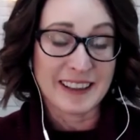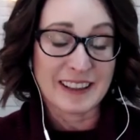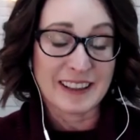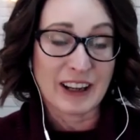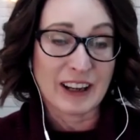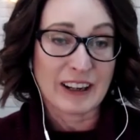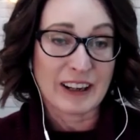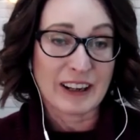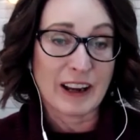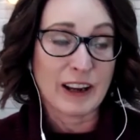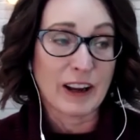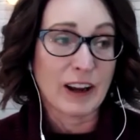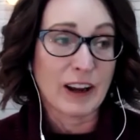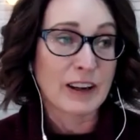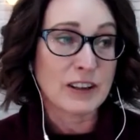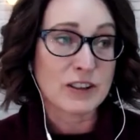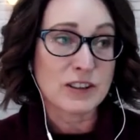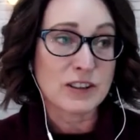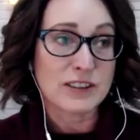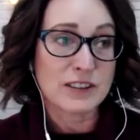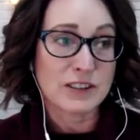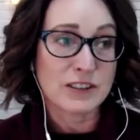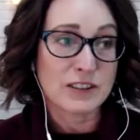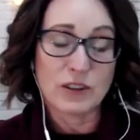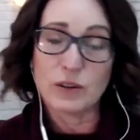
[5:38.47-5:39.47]
Like I
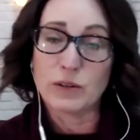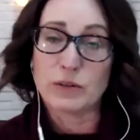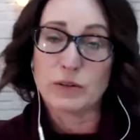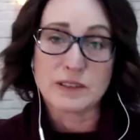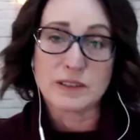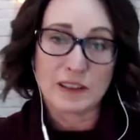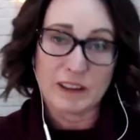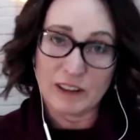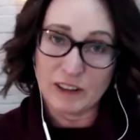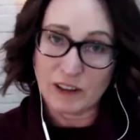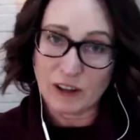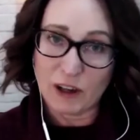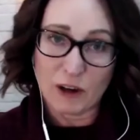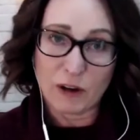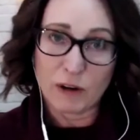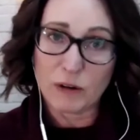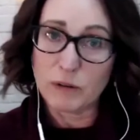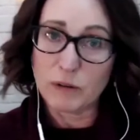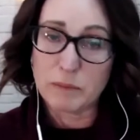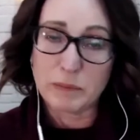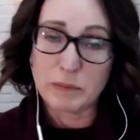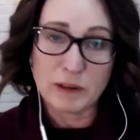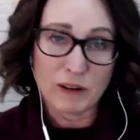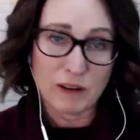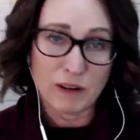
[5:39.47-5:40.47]
just knew it was going to go
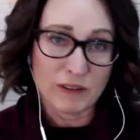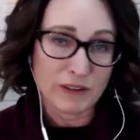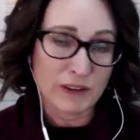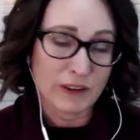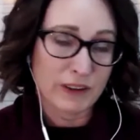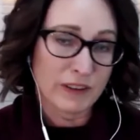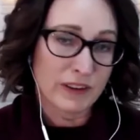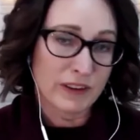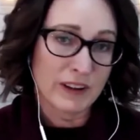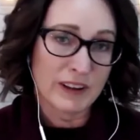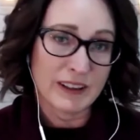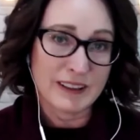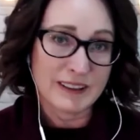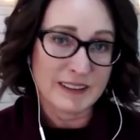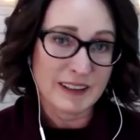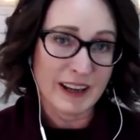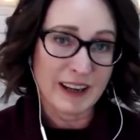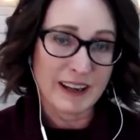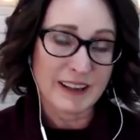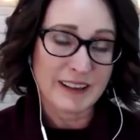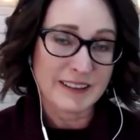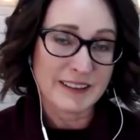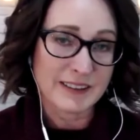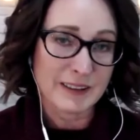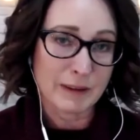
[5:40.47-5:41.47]
beyond the 30
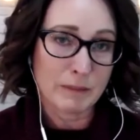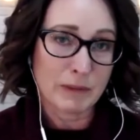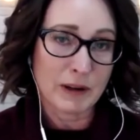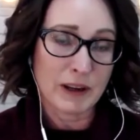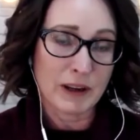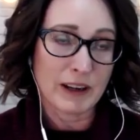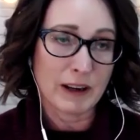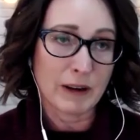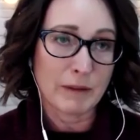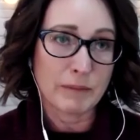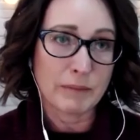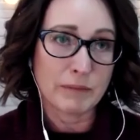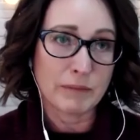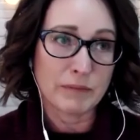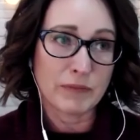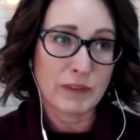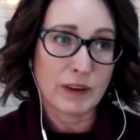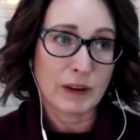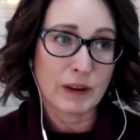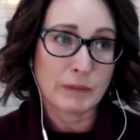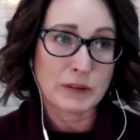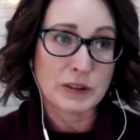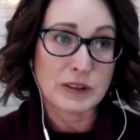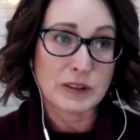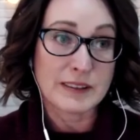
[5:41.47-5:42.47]
days. I'm like, I'm
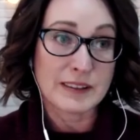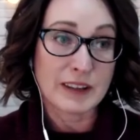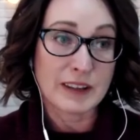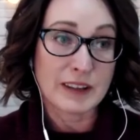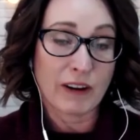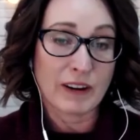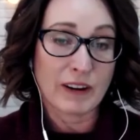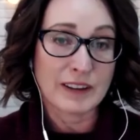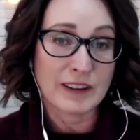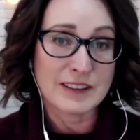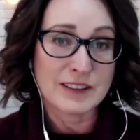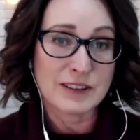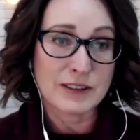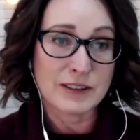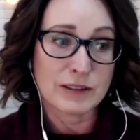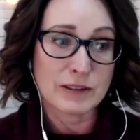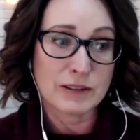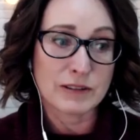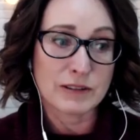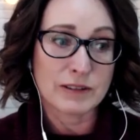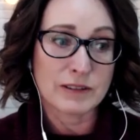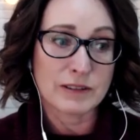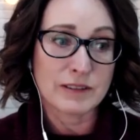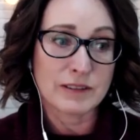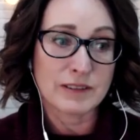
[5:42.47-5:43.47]
just going
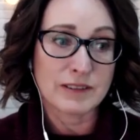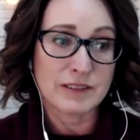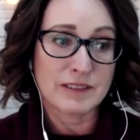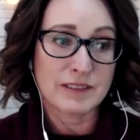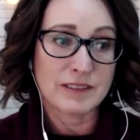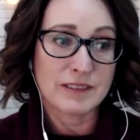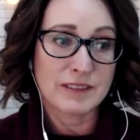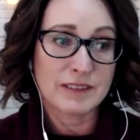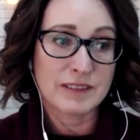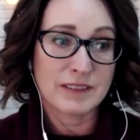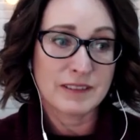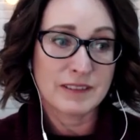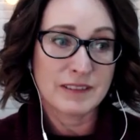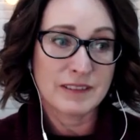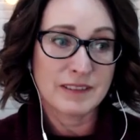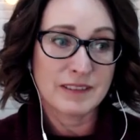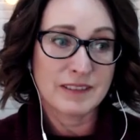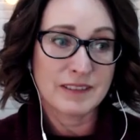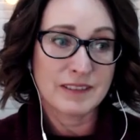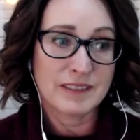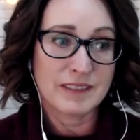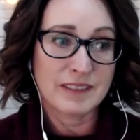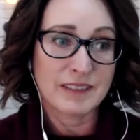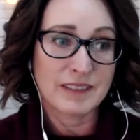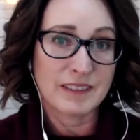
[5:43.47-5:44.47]
to
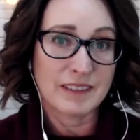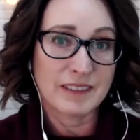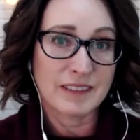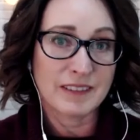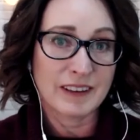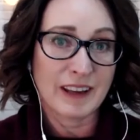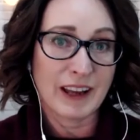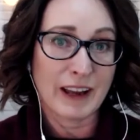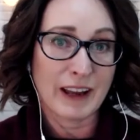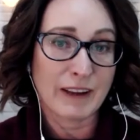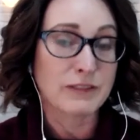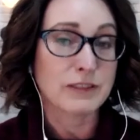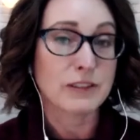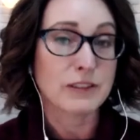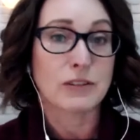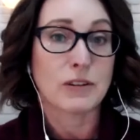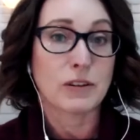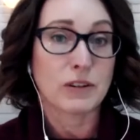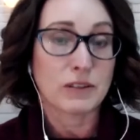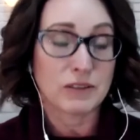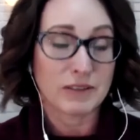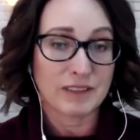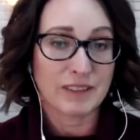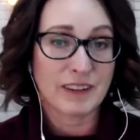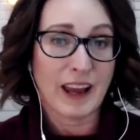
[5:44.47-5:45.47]
have to
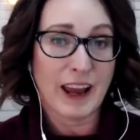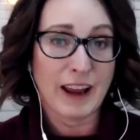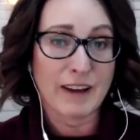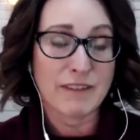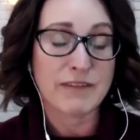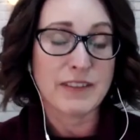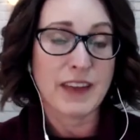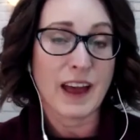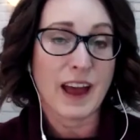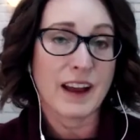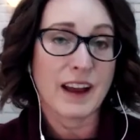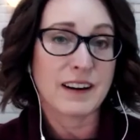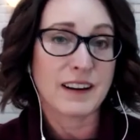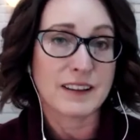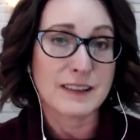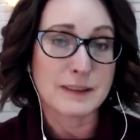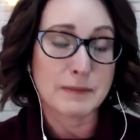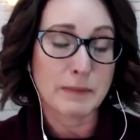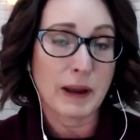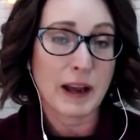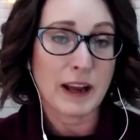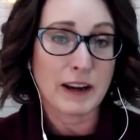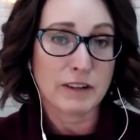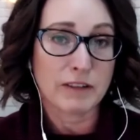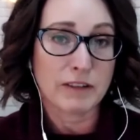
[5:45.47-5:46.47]
not have that as
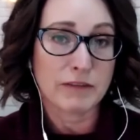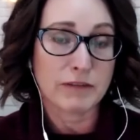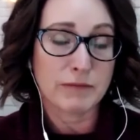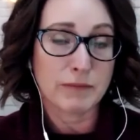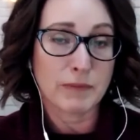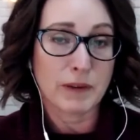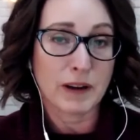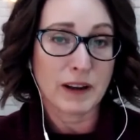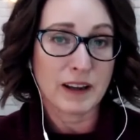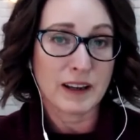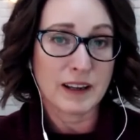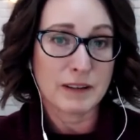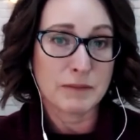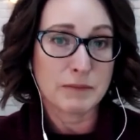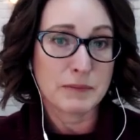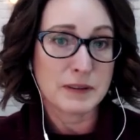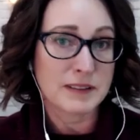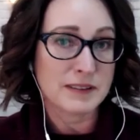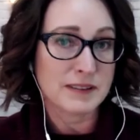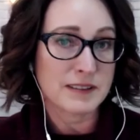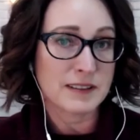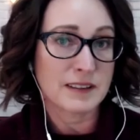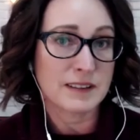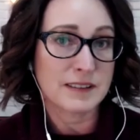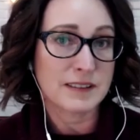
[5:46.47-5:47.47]
part of my
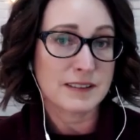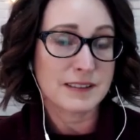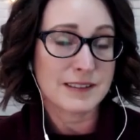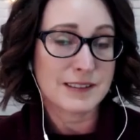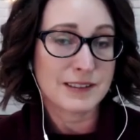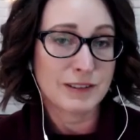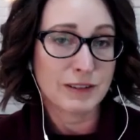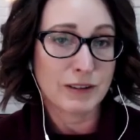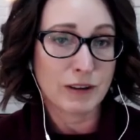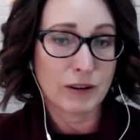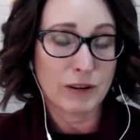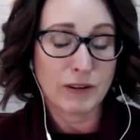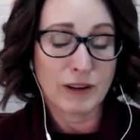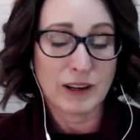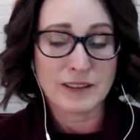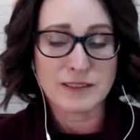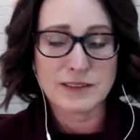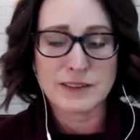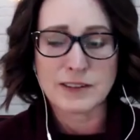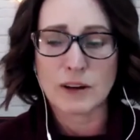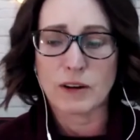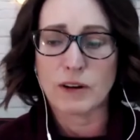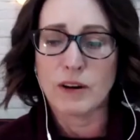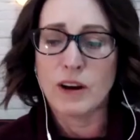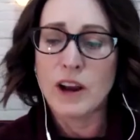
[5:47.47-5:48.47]
business, you know. And
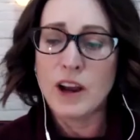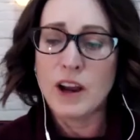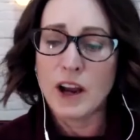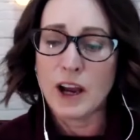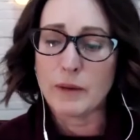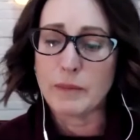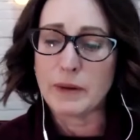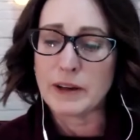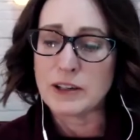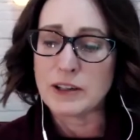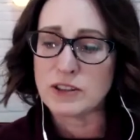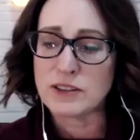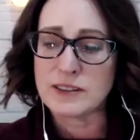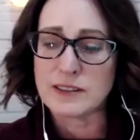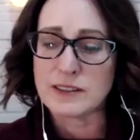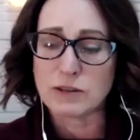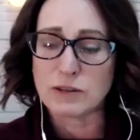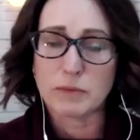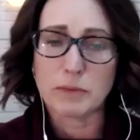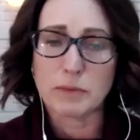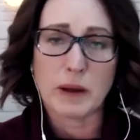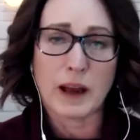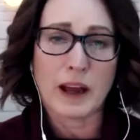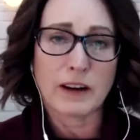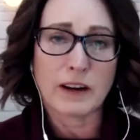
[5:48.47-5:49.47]
so I'm actually
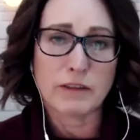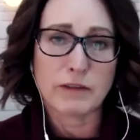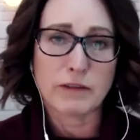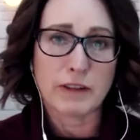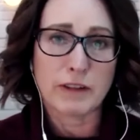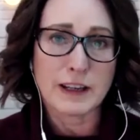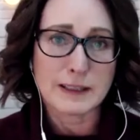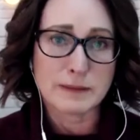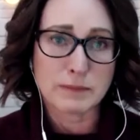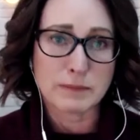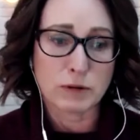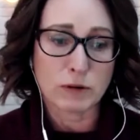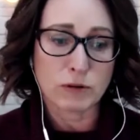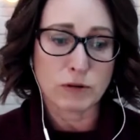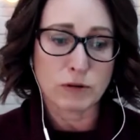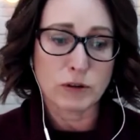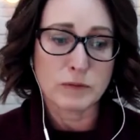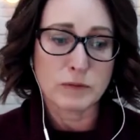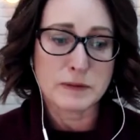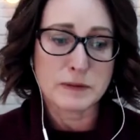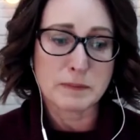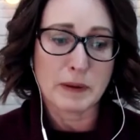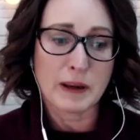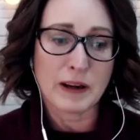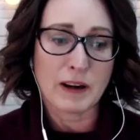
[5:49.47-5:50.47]
still part of Facebook
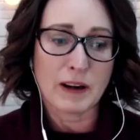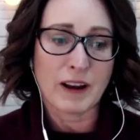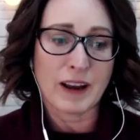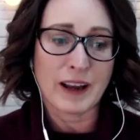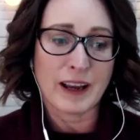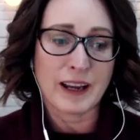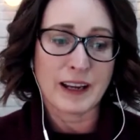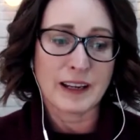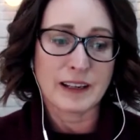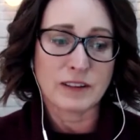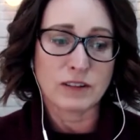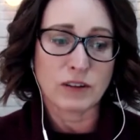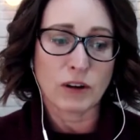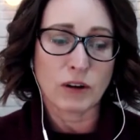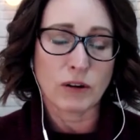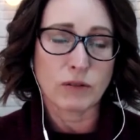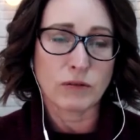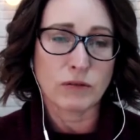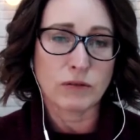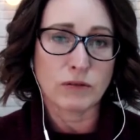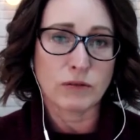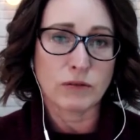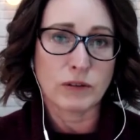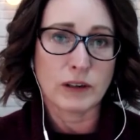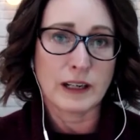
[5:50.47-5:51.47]
groups, but I don't
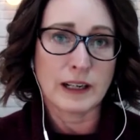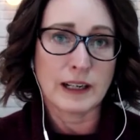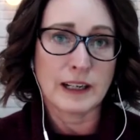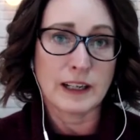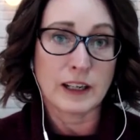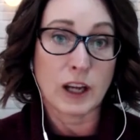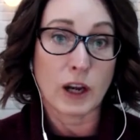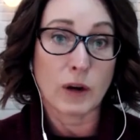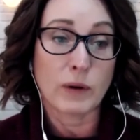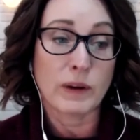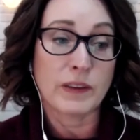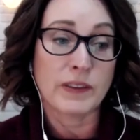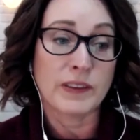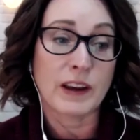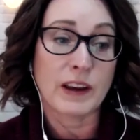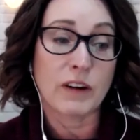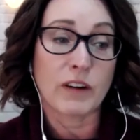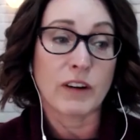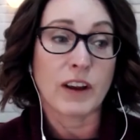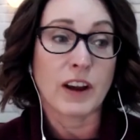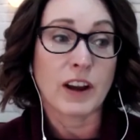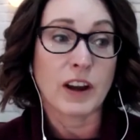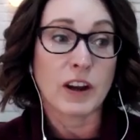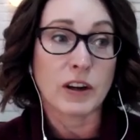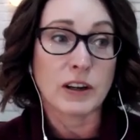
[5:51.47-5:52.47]
really go in there,
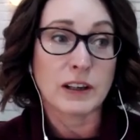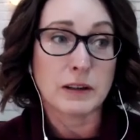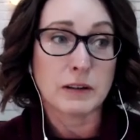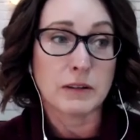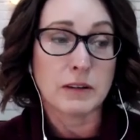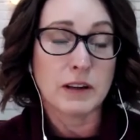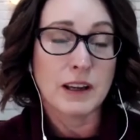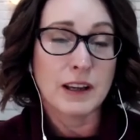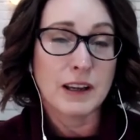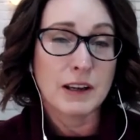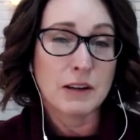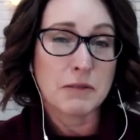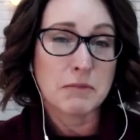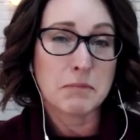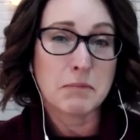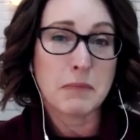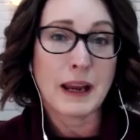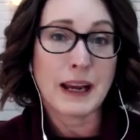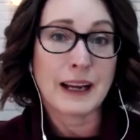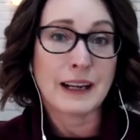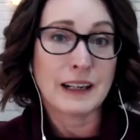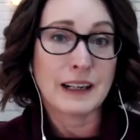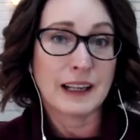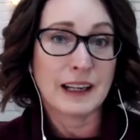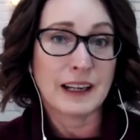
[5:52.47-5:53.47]
and
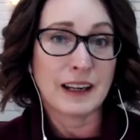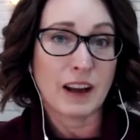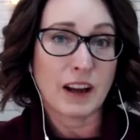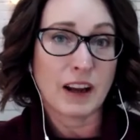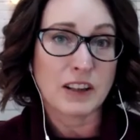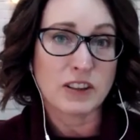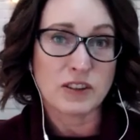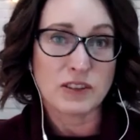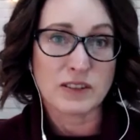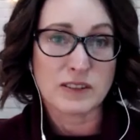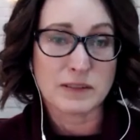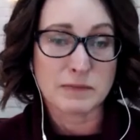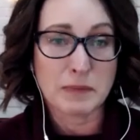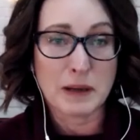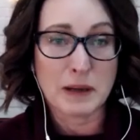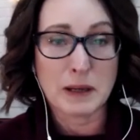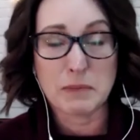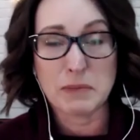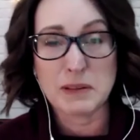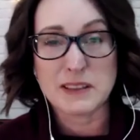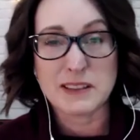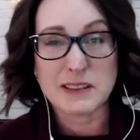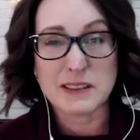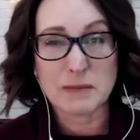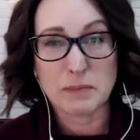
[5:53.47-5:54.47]
I just
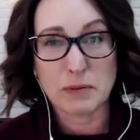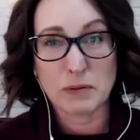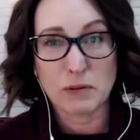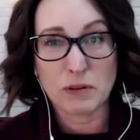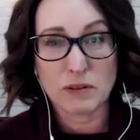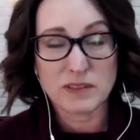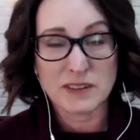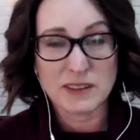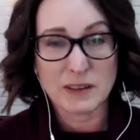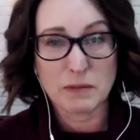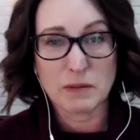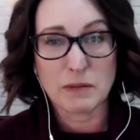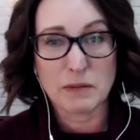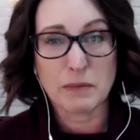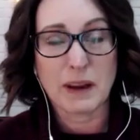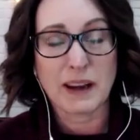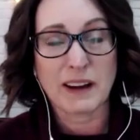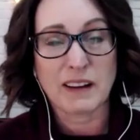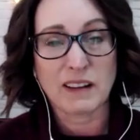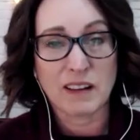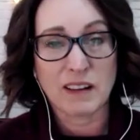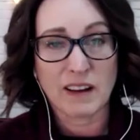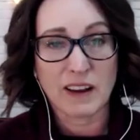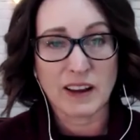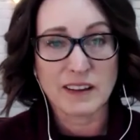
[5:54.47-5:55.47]
maybe support some of my
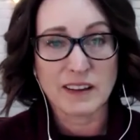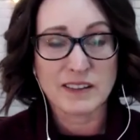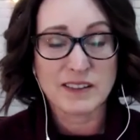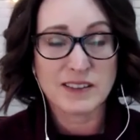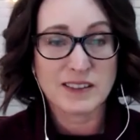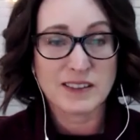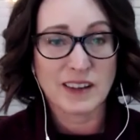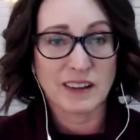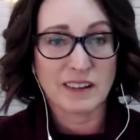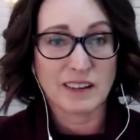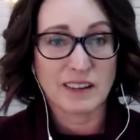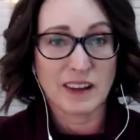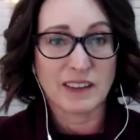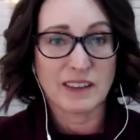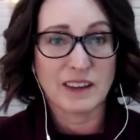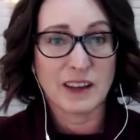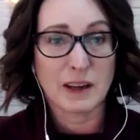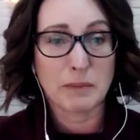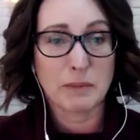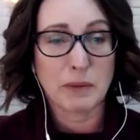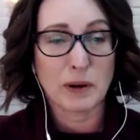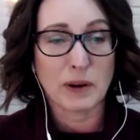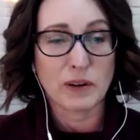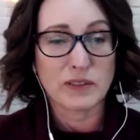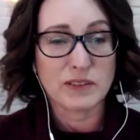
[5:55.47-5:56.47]
clients and
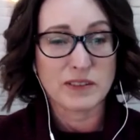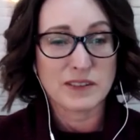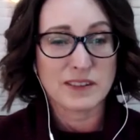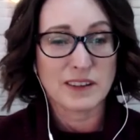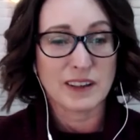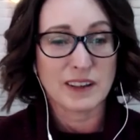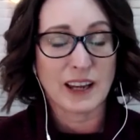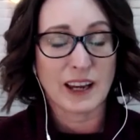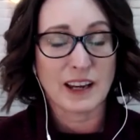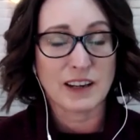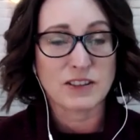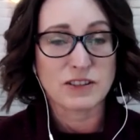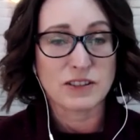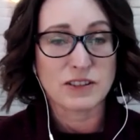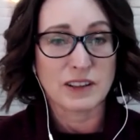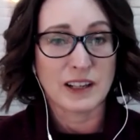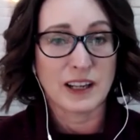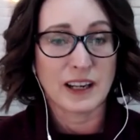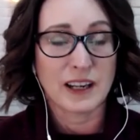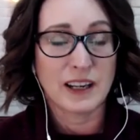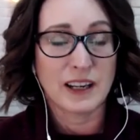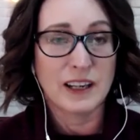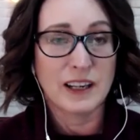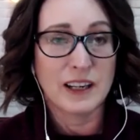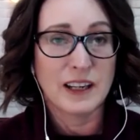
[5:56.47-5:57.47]
their posts
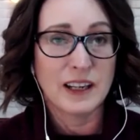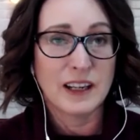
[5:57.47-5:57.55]
occasionally.